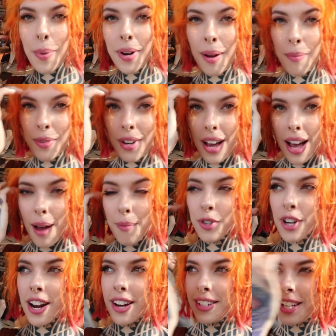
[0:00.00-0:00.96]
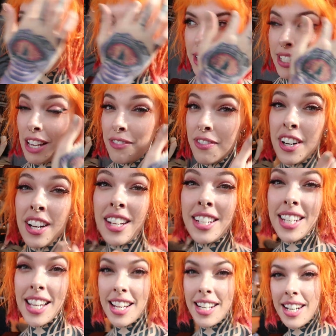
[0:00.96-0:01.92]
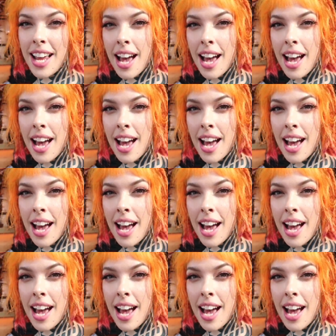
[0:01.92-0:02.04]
but I'm trying to take myself on a date